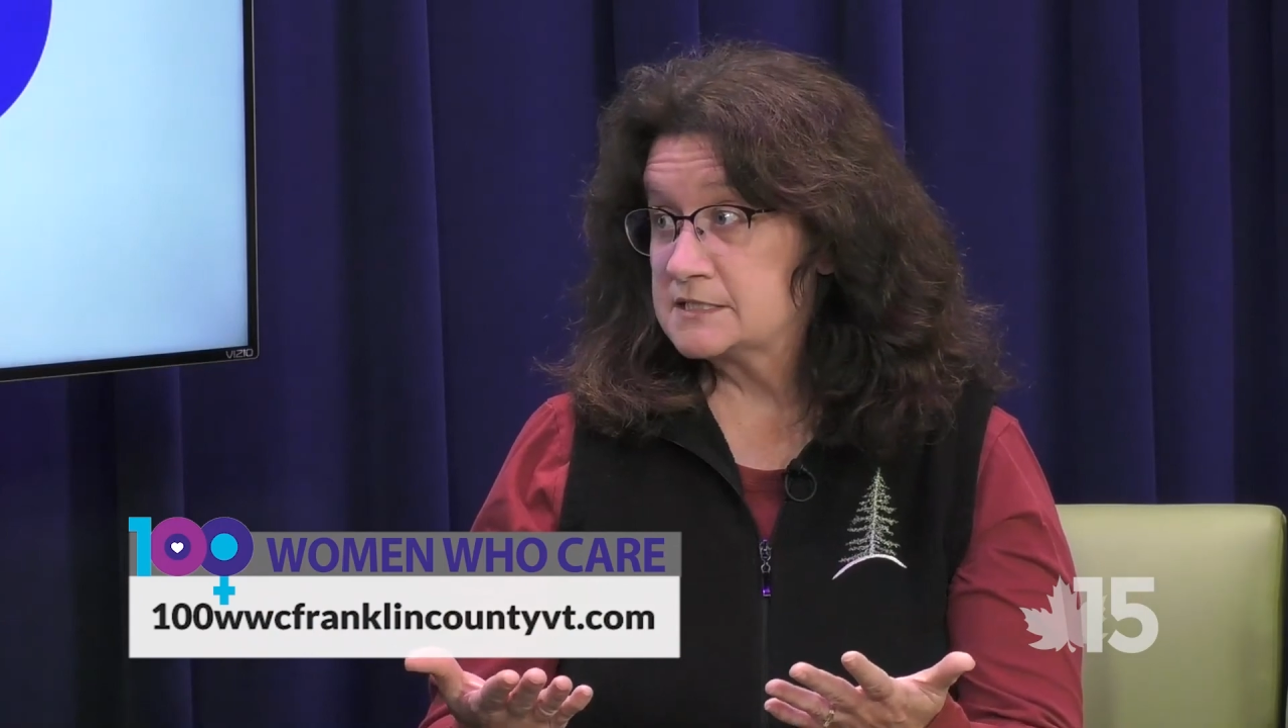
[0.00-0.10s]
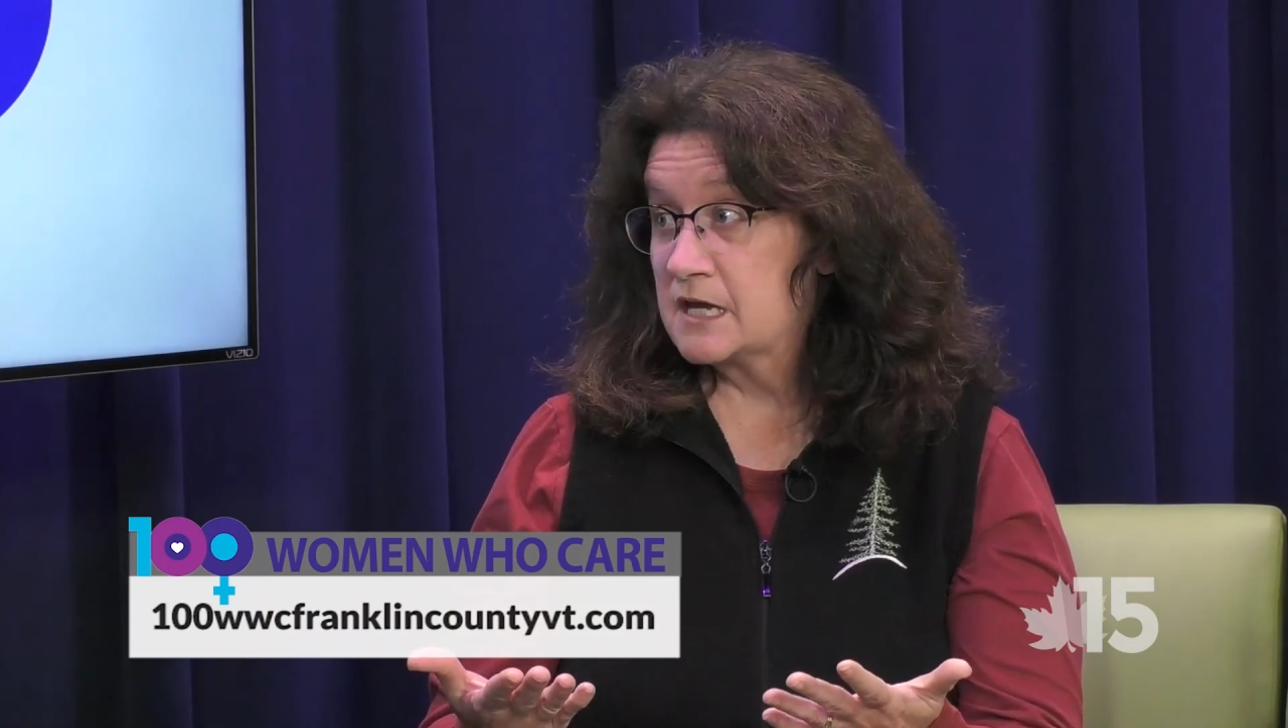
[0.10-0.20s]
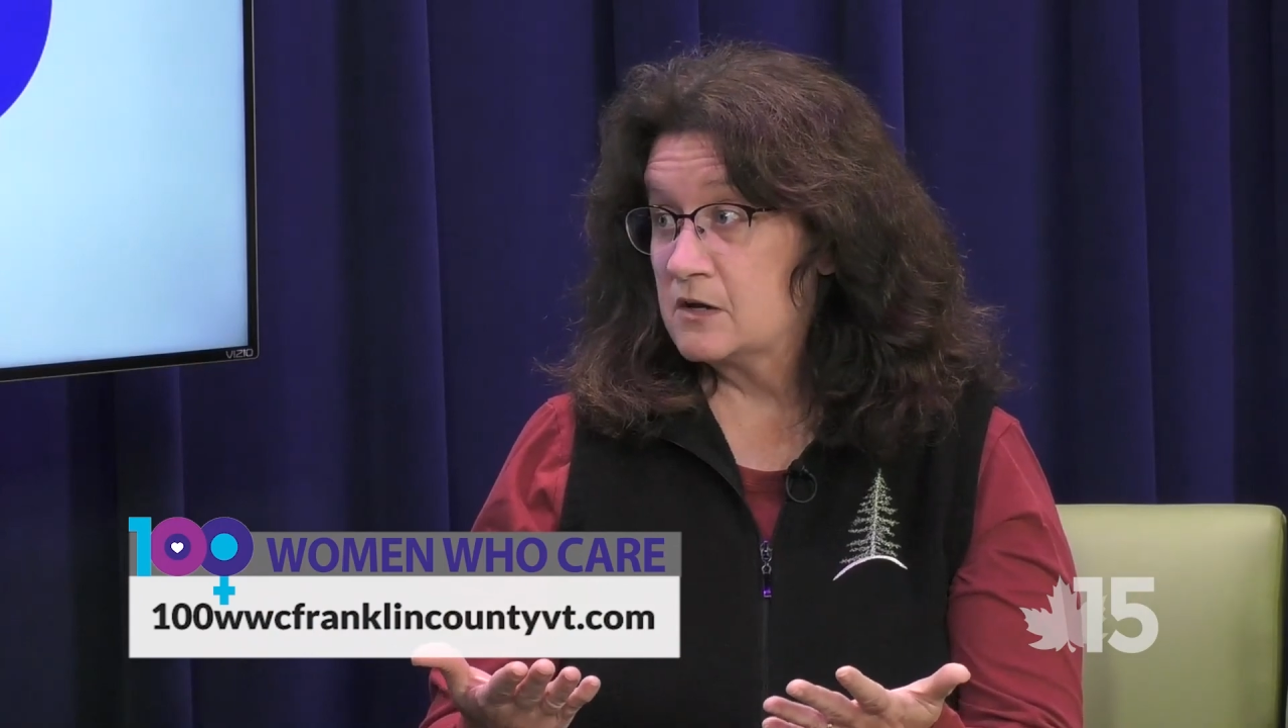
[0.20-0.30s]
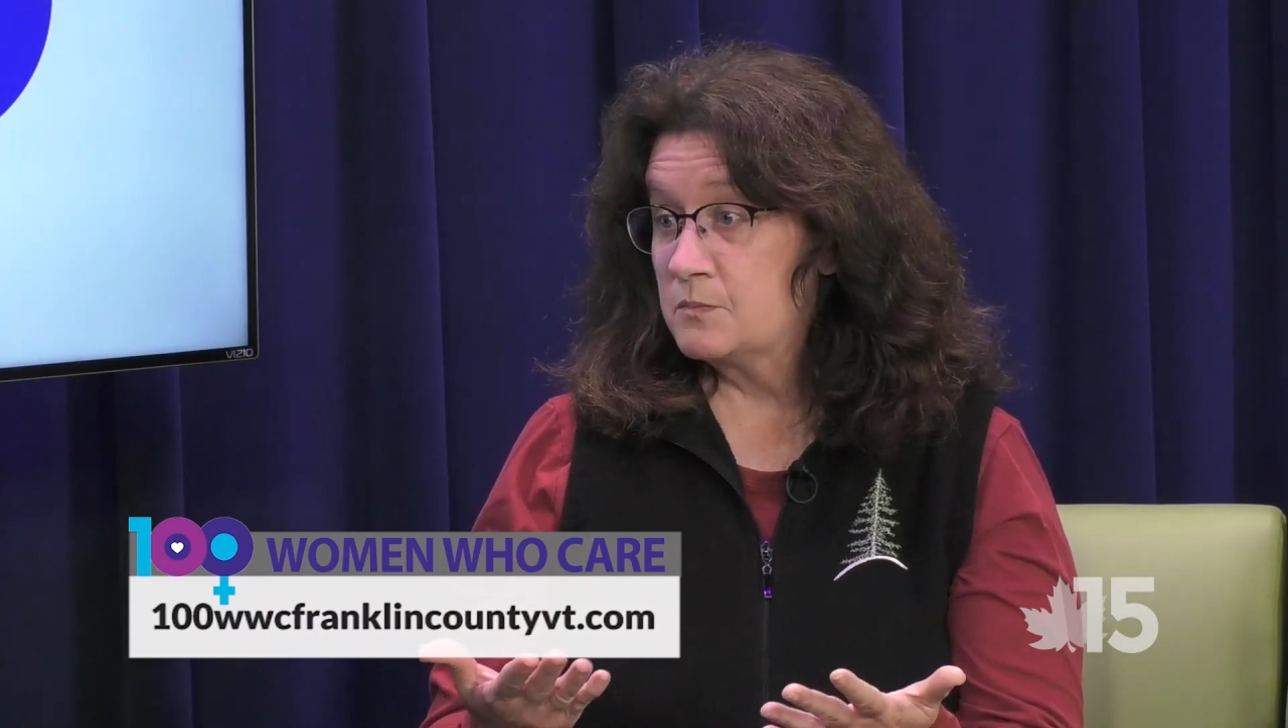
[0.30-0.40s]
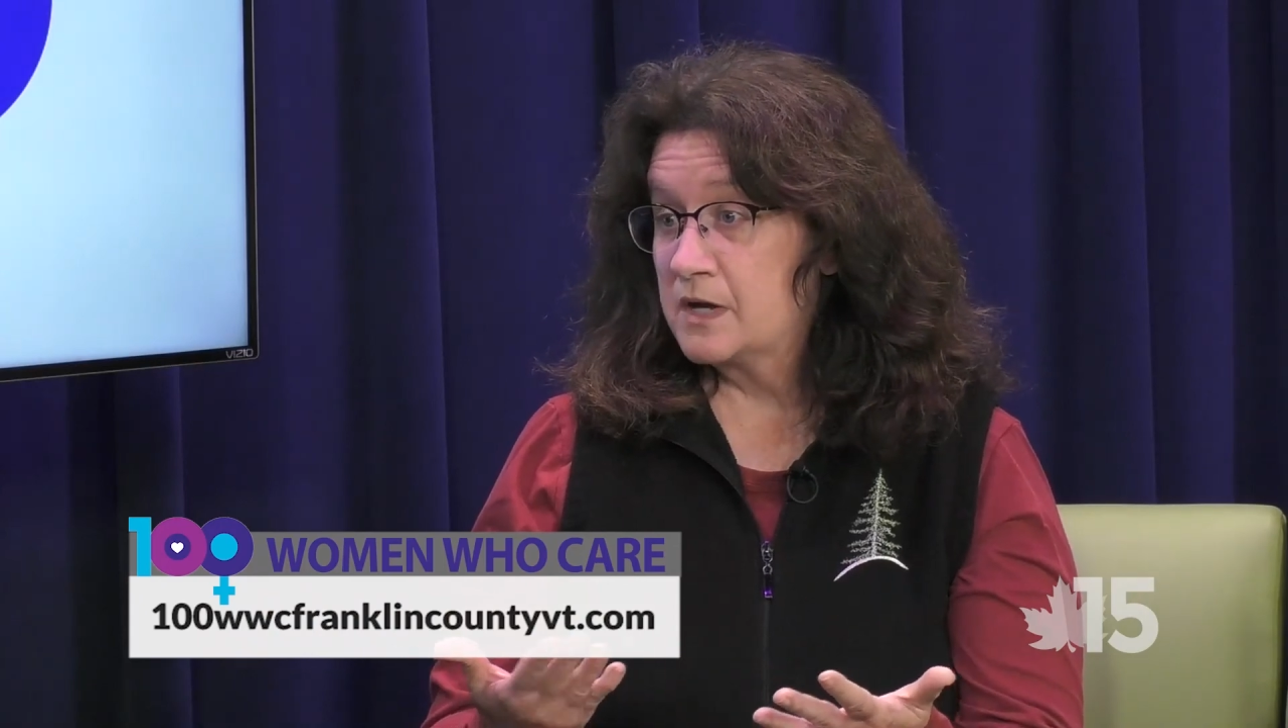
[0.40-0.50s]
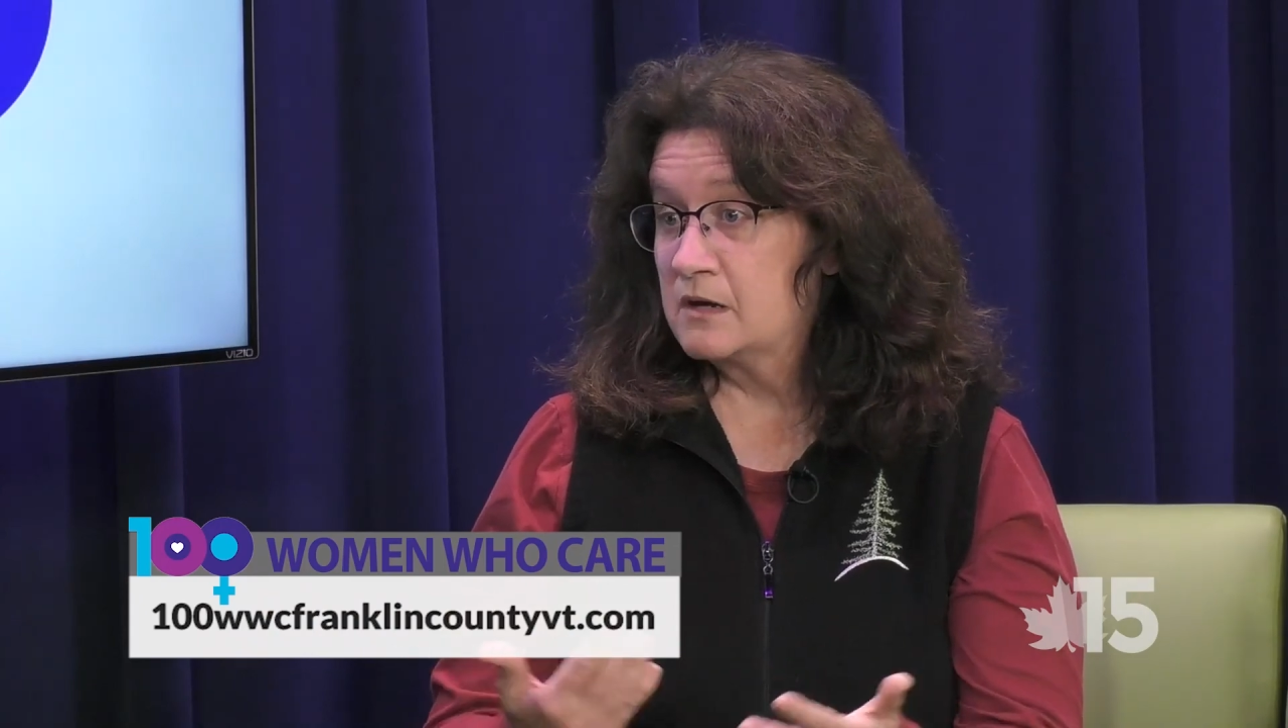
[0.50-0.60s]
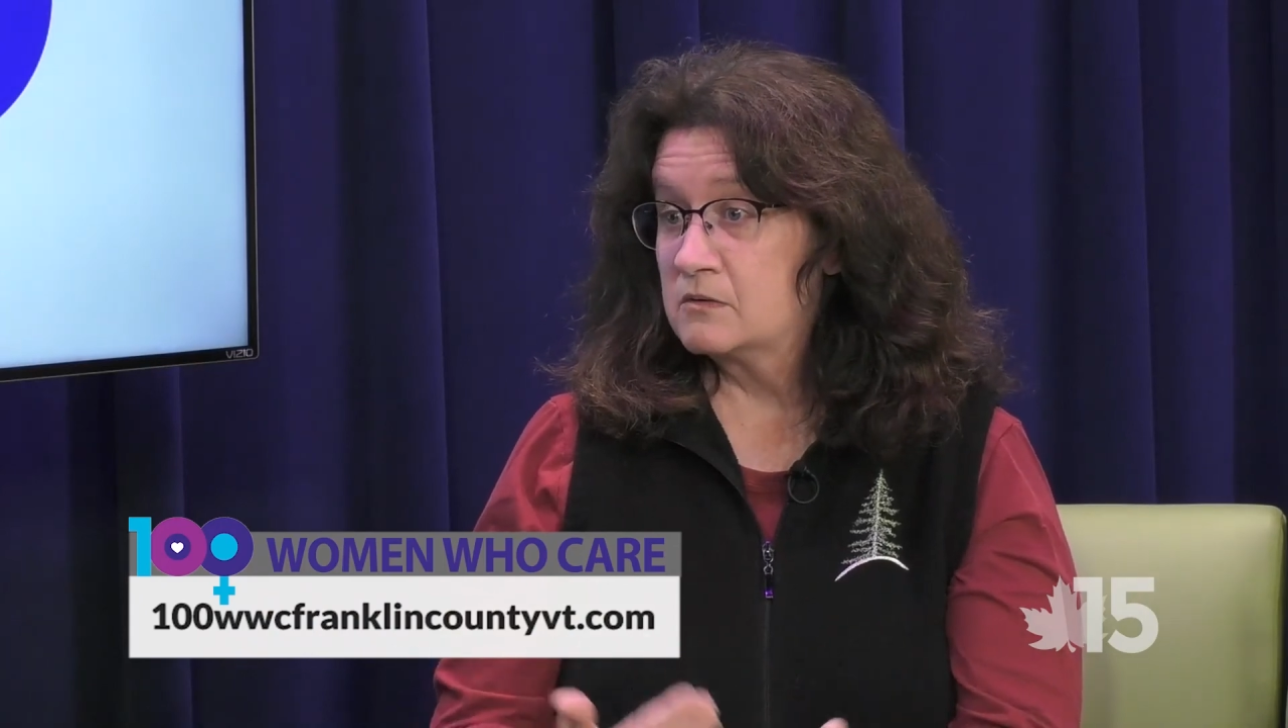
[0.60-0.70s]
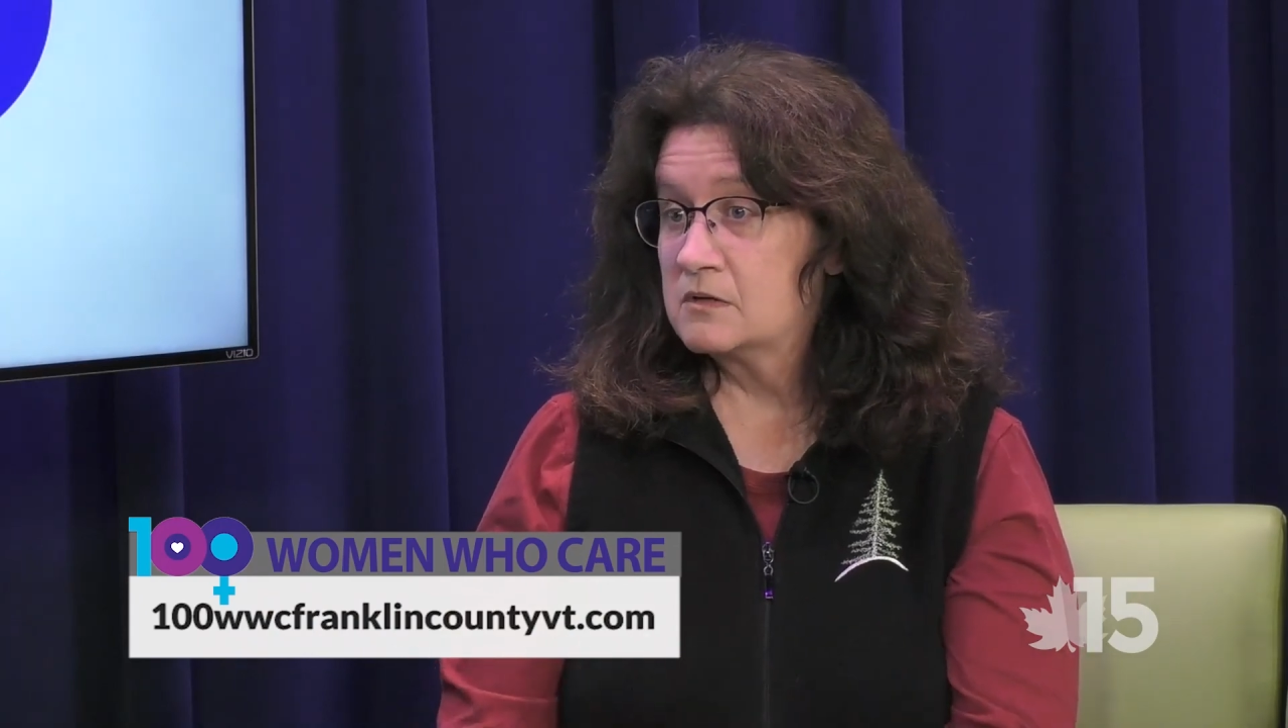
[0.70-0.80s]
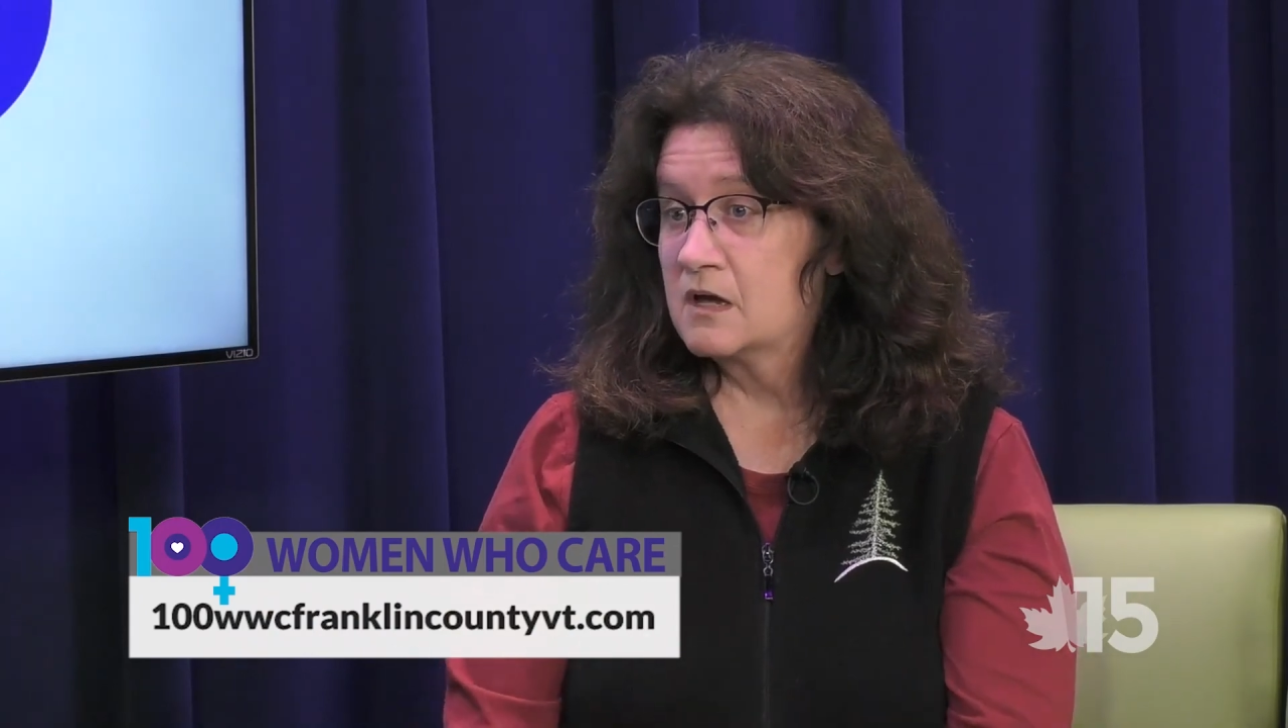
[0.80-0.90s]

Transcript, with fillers: to help out,